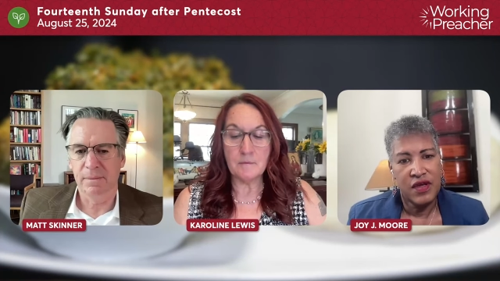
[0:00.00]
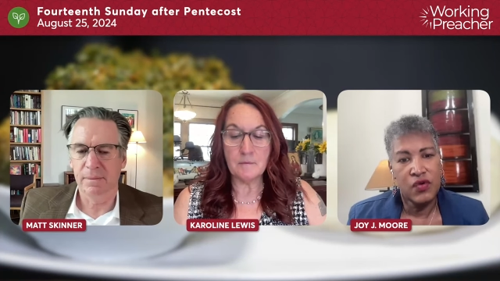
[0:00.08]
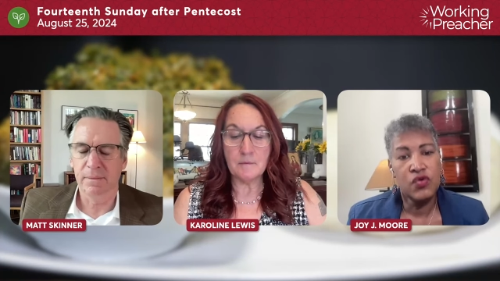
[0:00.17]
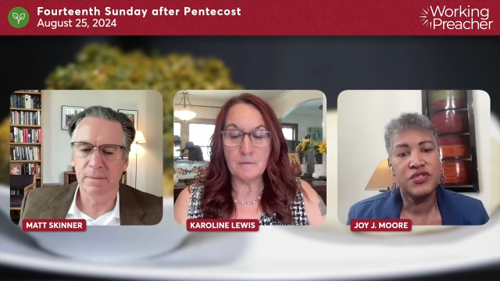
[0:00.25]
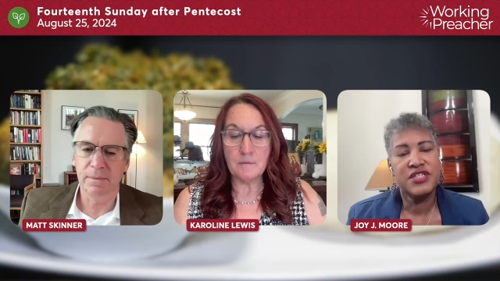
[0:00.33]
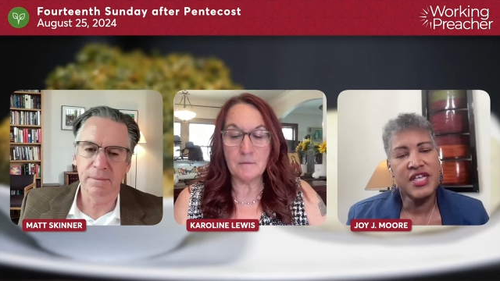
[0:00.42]

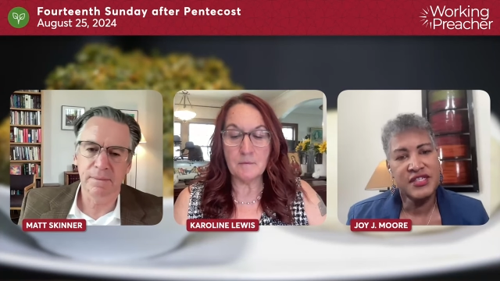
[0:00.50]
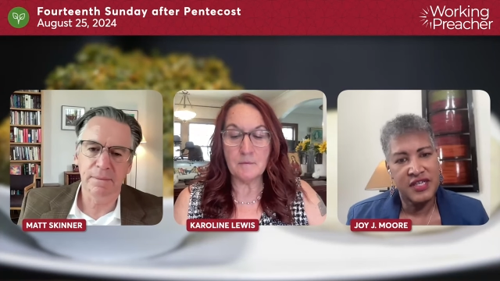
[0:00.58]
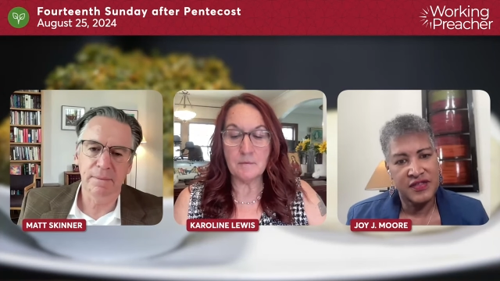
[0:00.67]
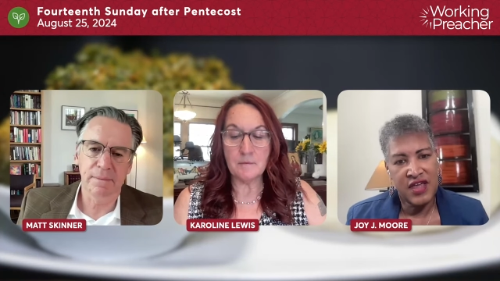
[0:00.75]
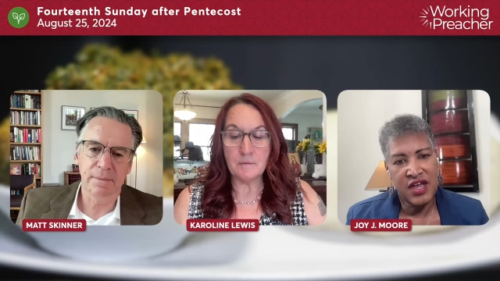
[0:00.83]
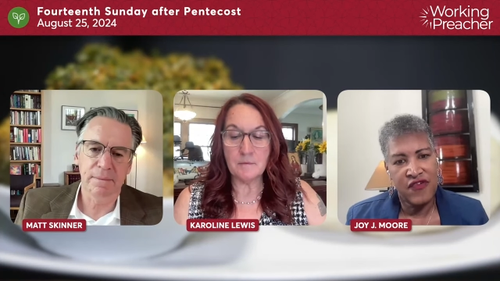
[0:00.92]
Speaker 1: who says
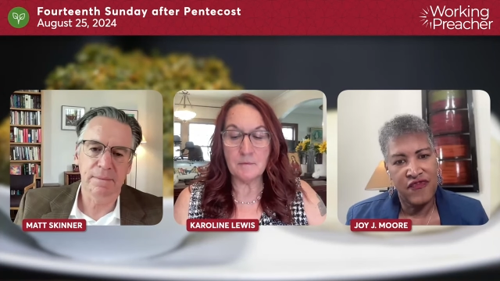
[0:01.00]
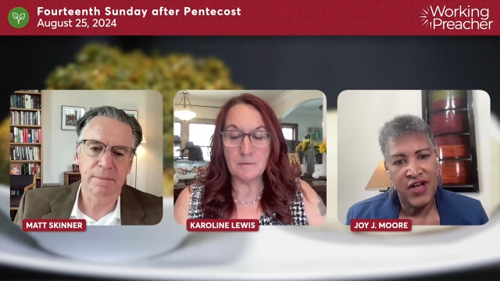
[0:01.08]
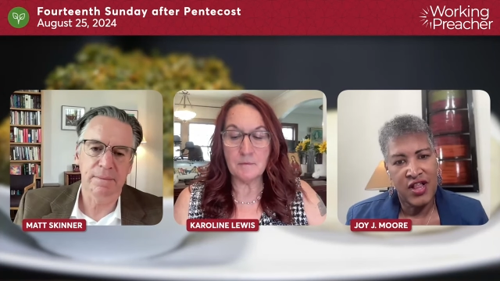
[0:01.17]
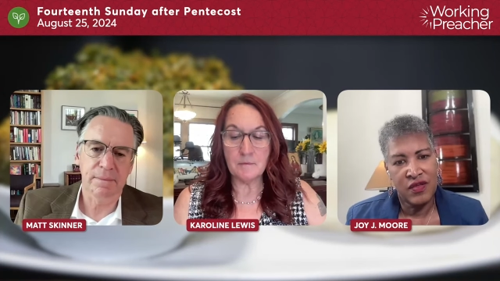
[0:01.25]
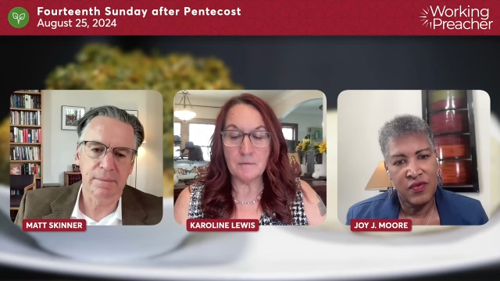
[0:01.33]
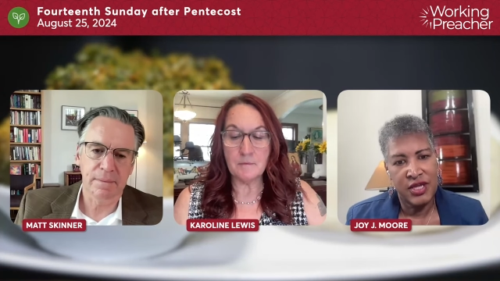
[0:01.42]
that they are
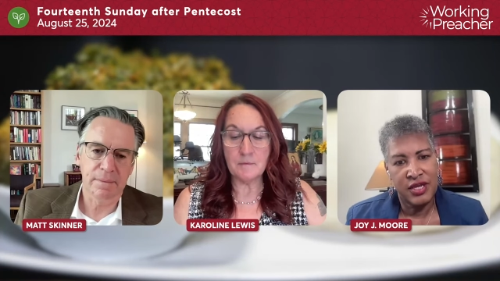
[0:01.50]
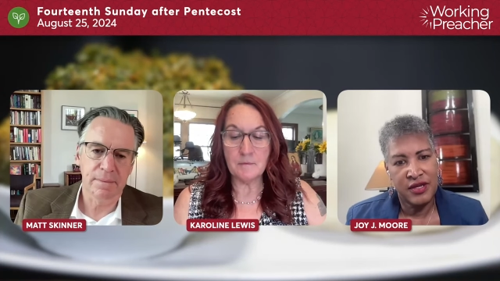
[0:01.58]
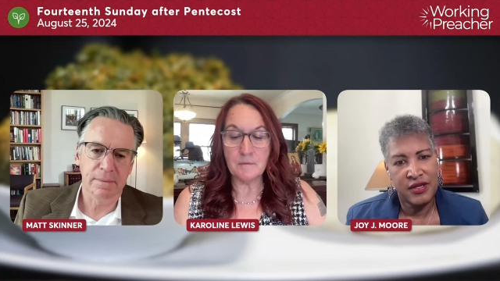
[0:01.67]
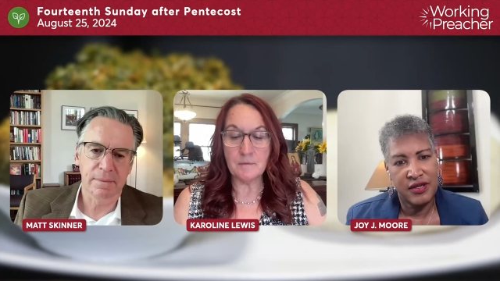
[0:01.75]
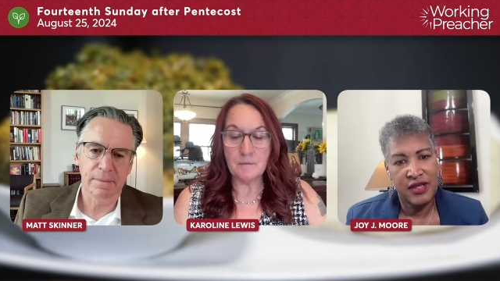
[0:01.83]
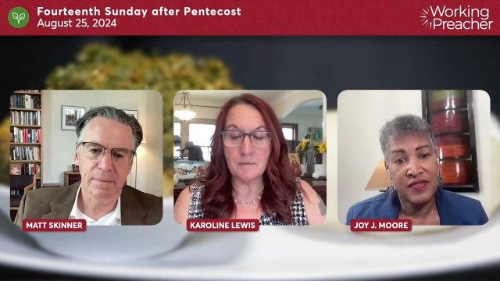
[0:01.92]

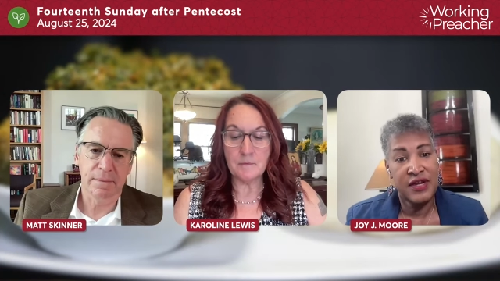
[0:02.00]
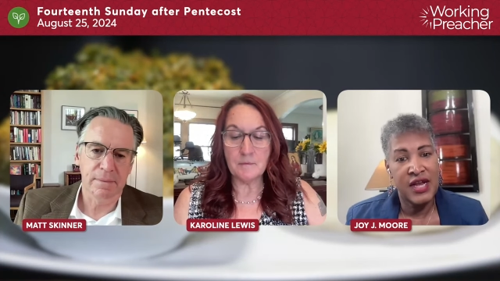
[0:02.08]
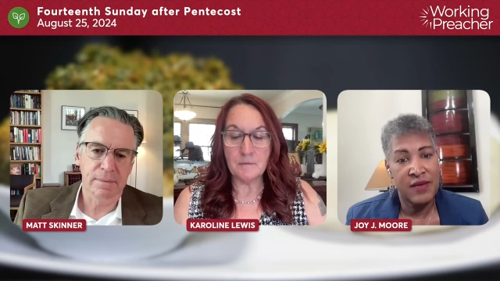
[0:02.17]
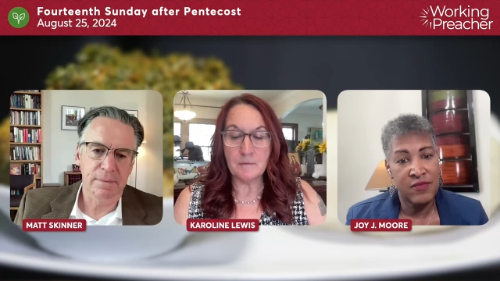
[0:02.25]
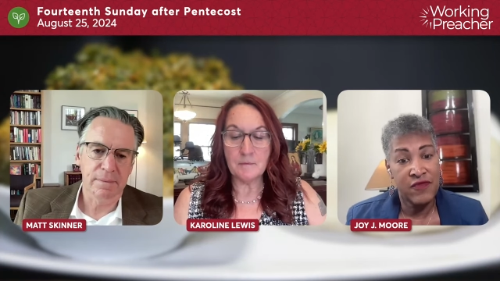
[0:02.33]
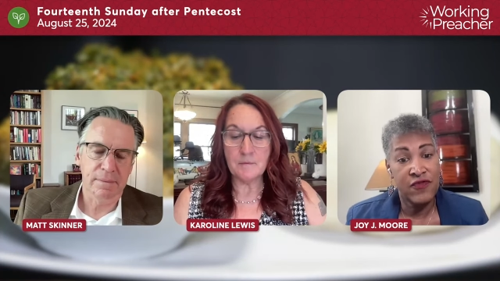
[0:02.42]
following in the name of